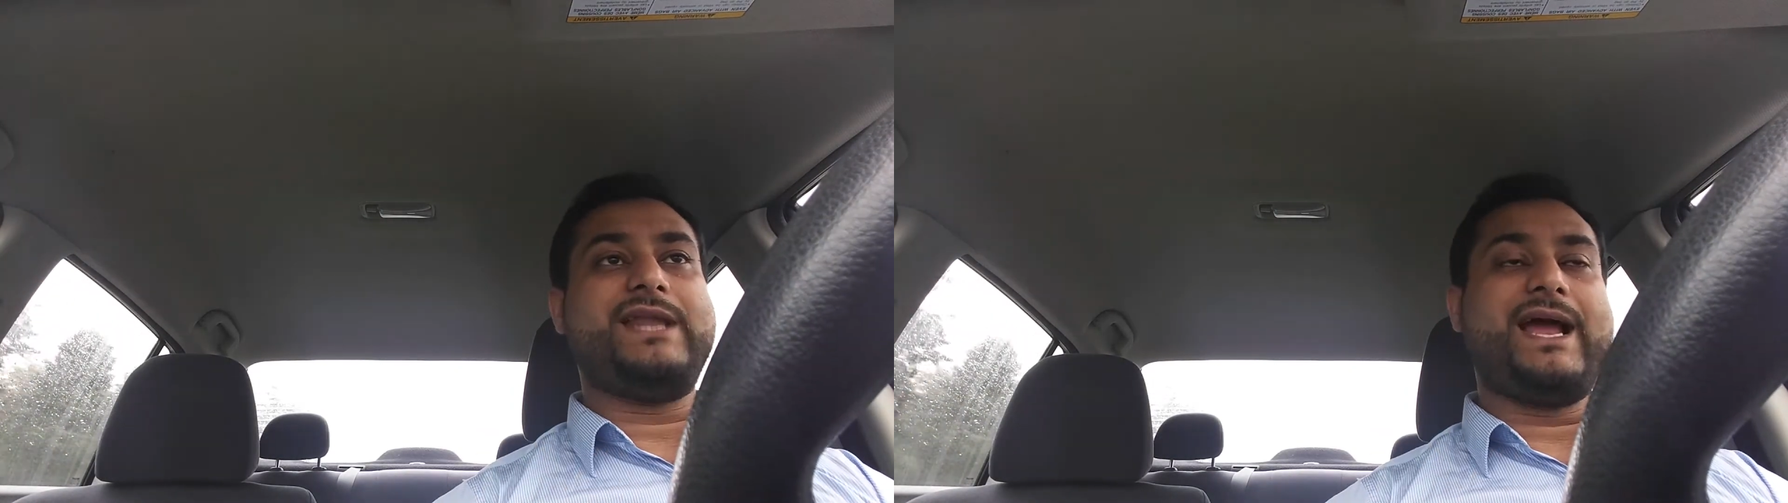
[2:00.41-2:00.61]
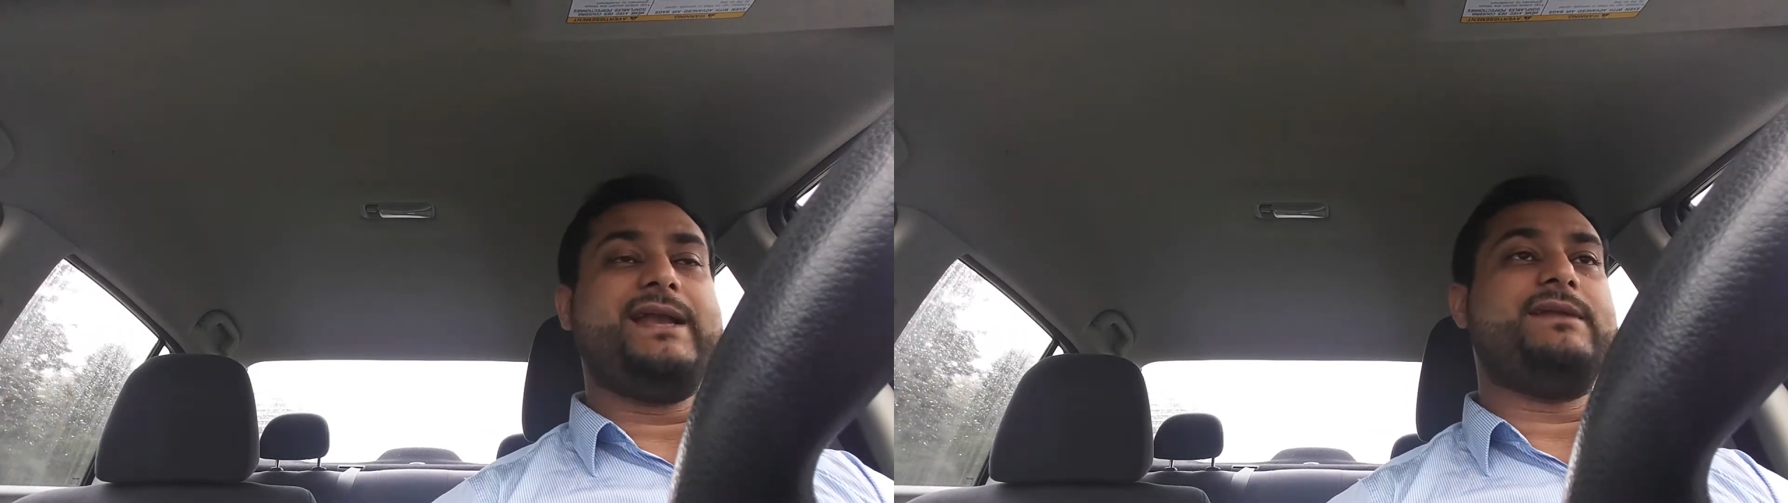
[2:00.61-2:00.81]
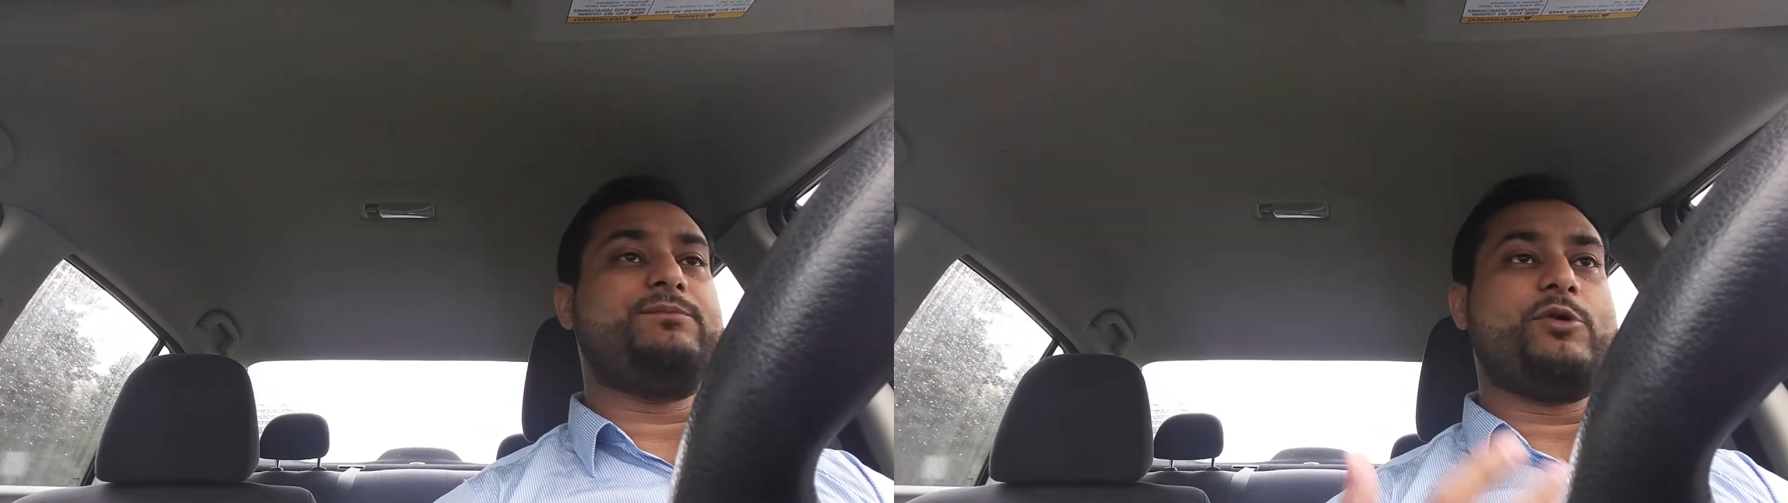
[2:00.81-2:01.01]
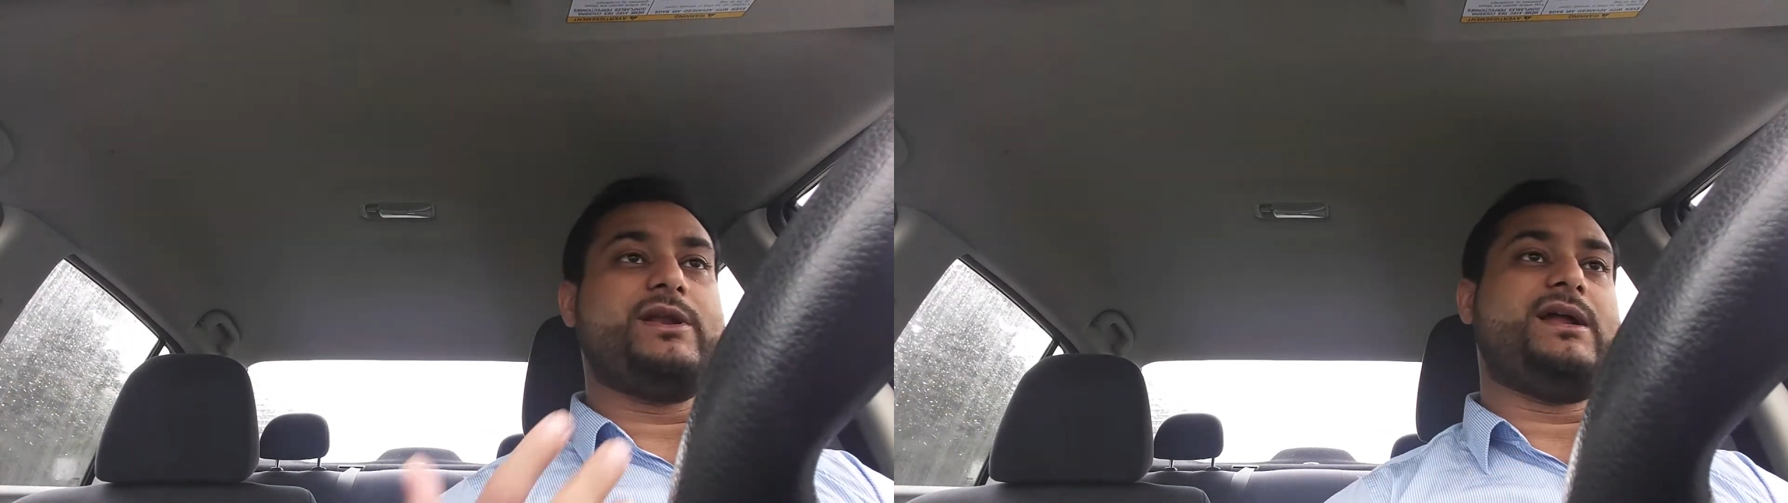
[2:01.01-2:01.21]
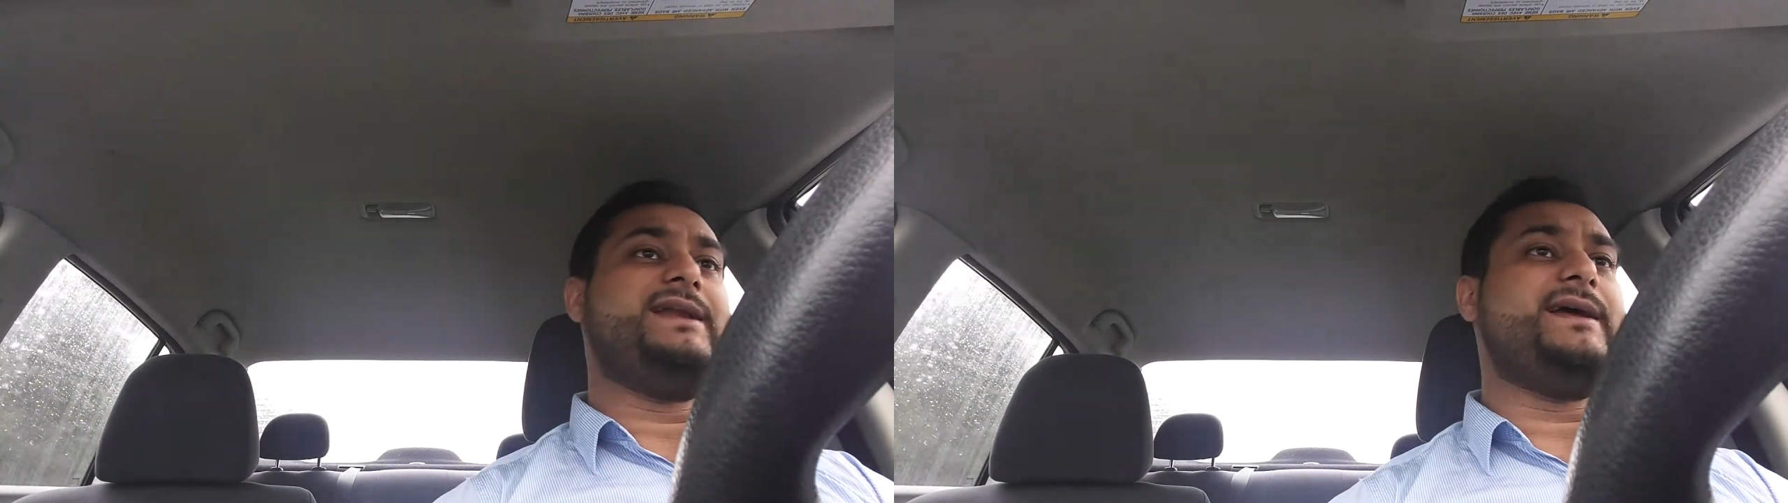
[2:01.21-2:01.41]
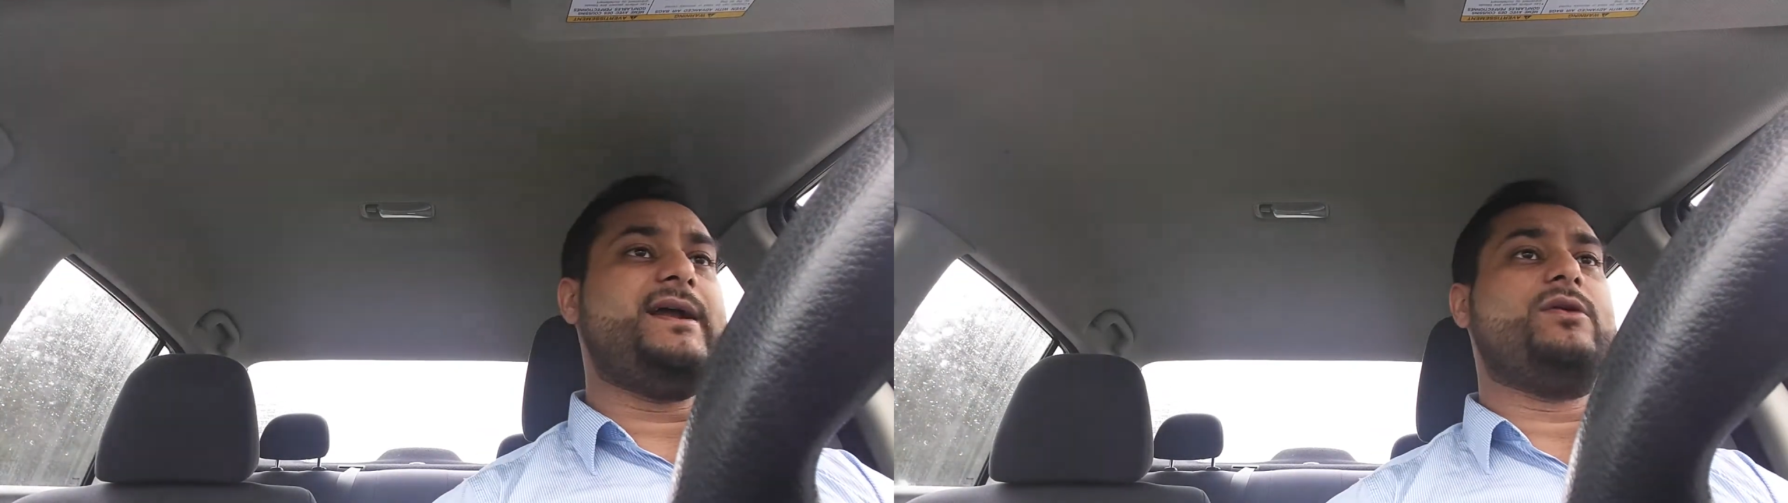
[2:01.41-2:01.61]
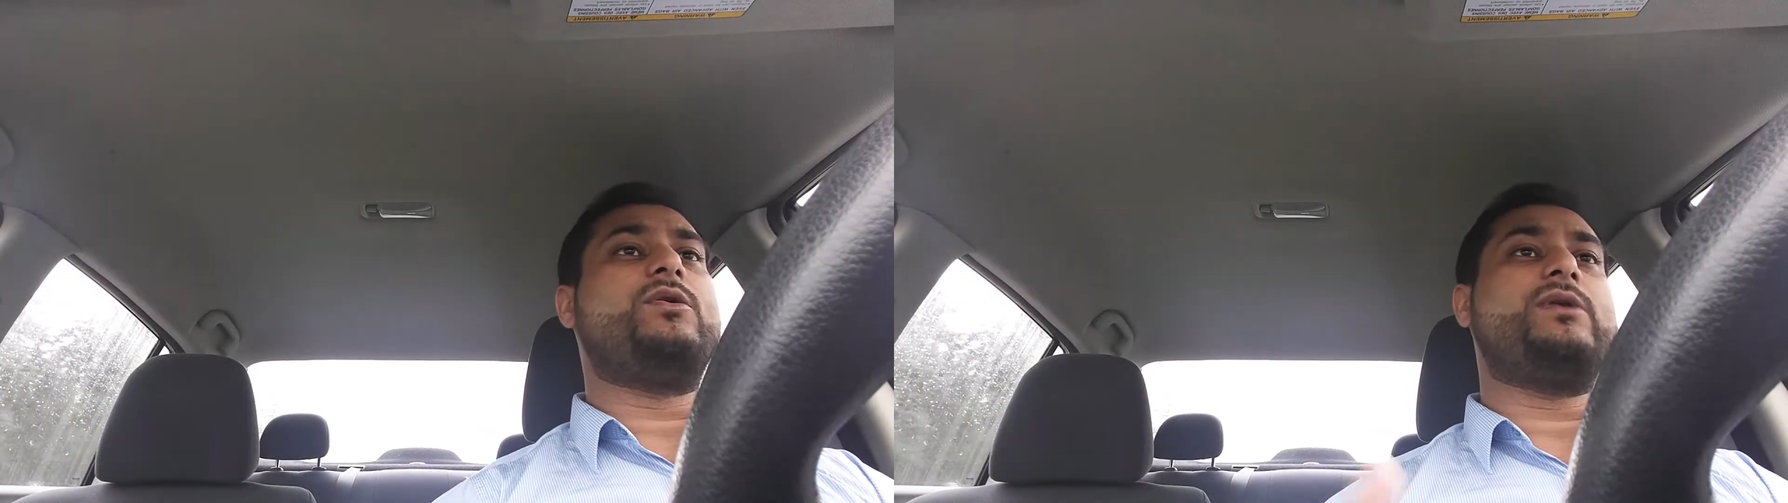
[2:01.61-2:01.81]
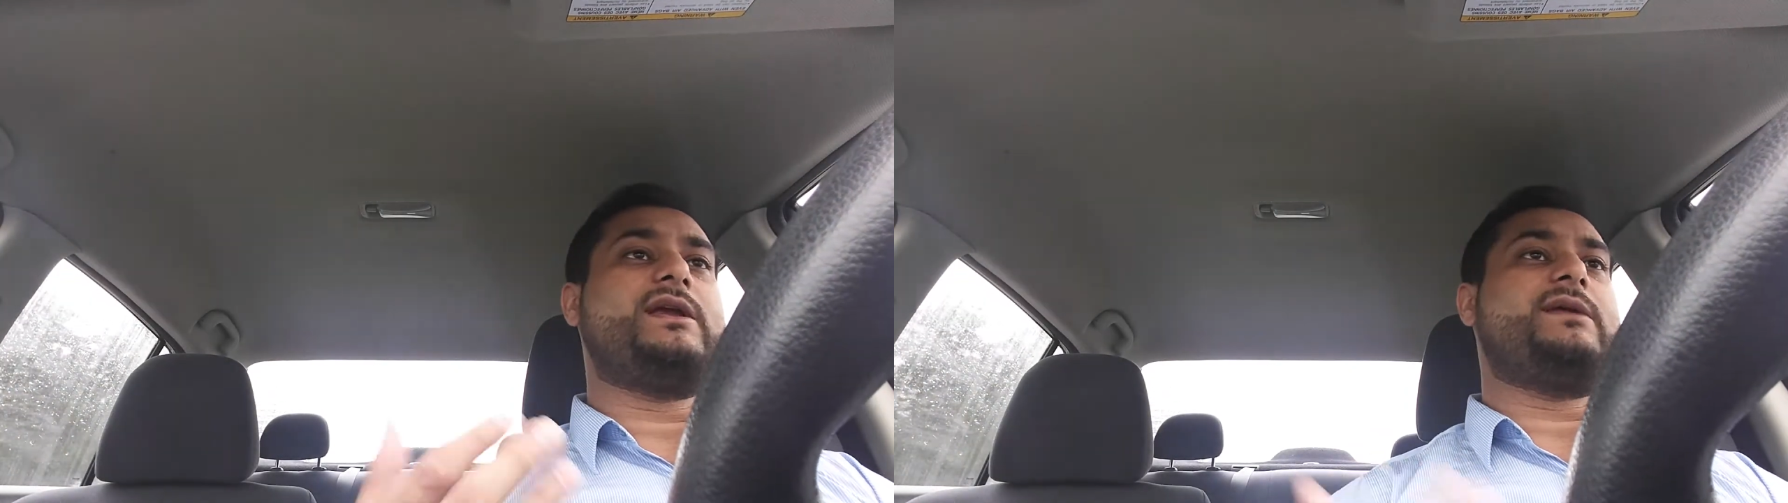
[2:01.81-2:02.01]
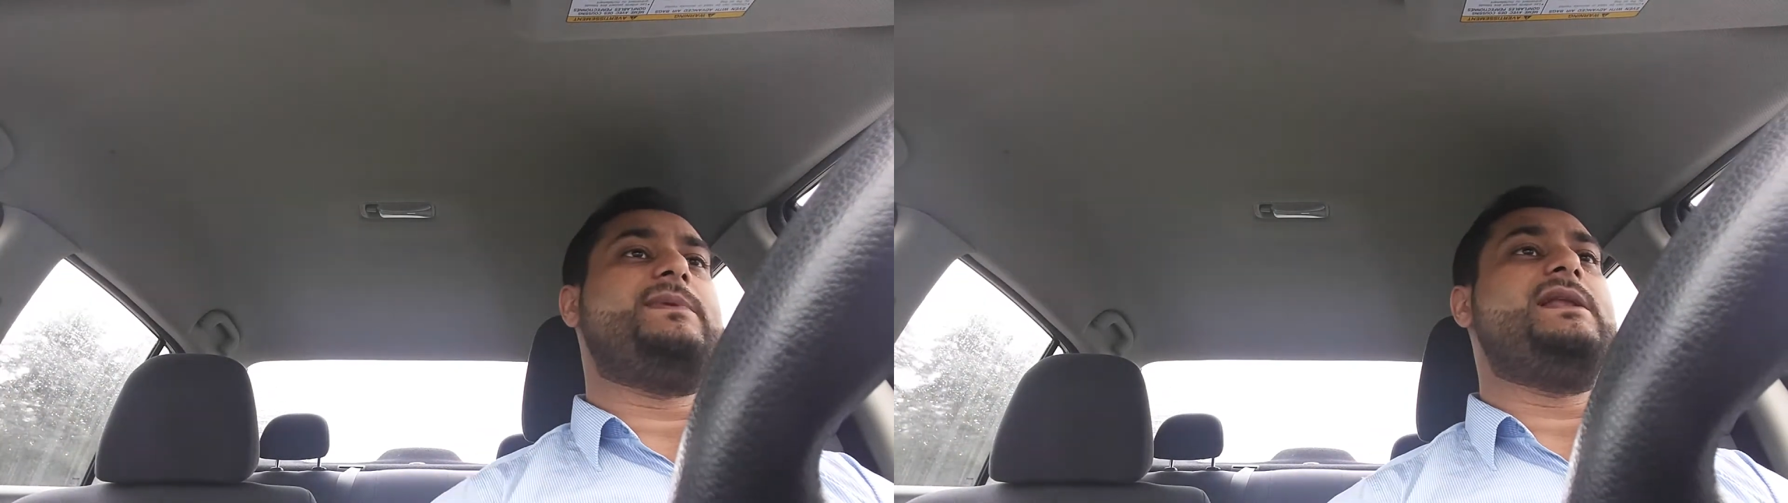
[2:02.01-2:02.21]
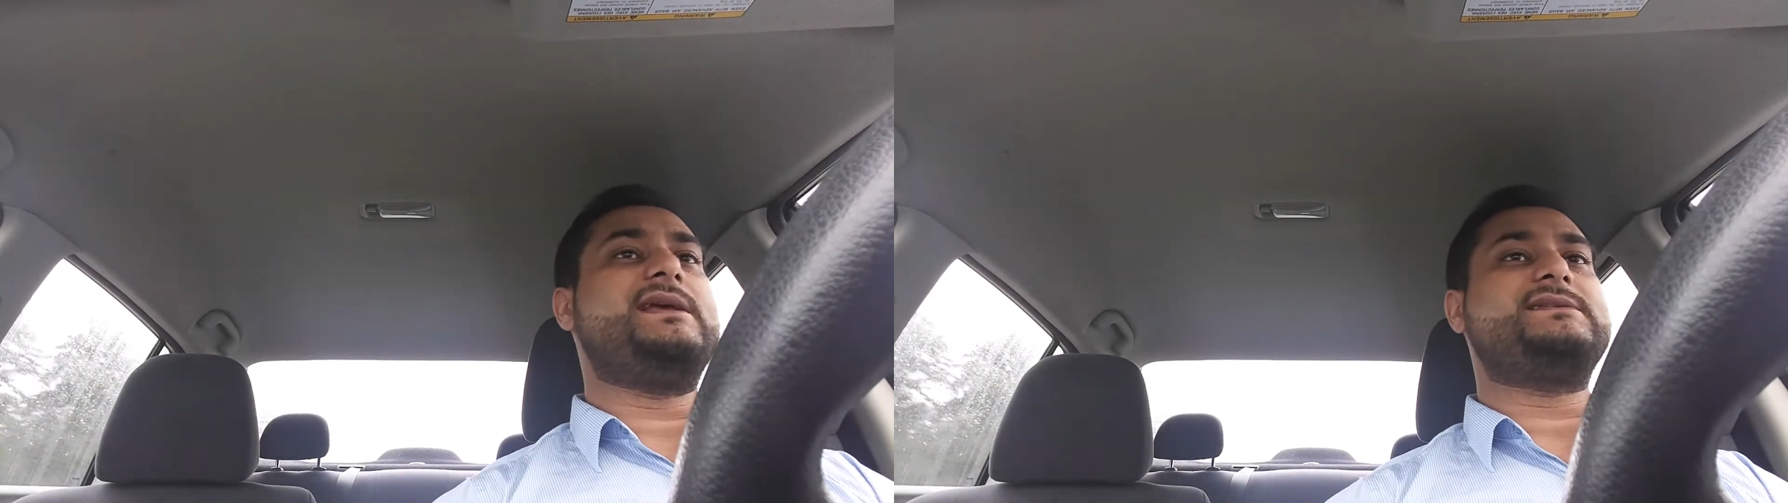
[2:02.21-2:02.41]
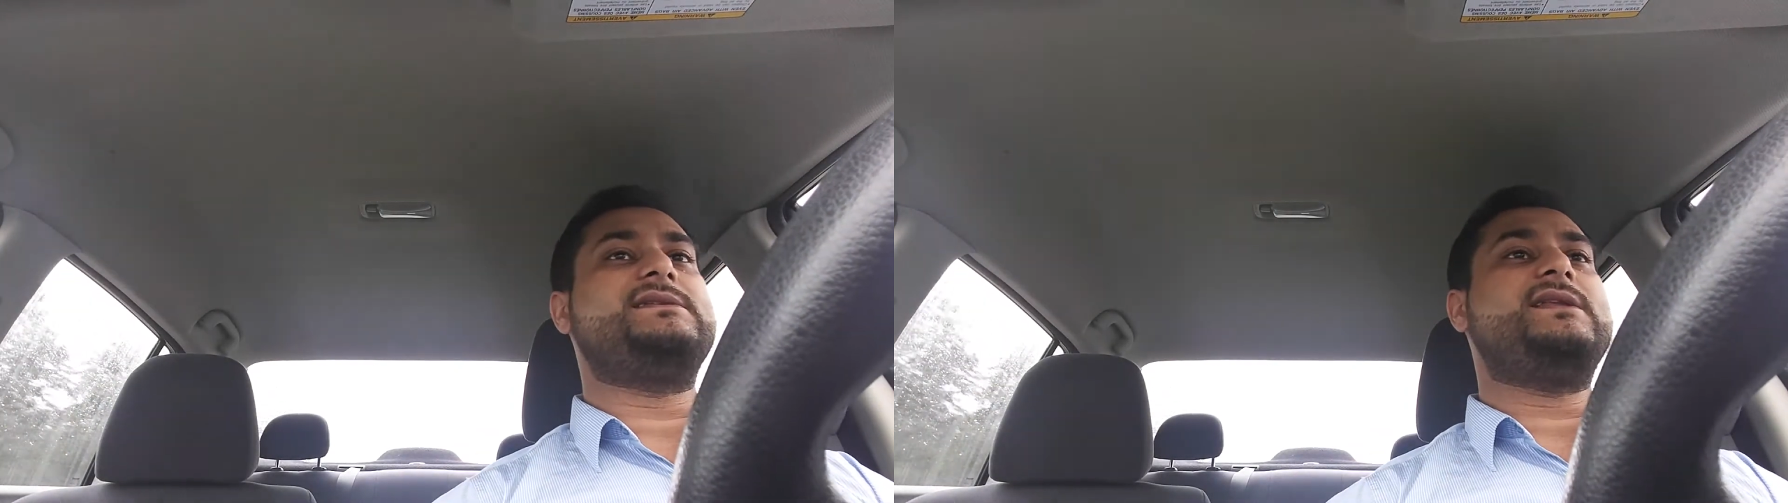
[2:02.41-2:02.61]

9.99 or it can be less than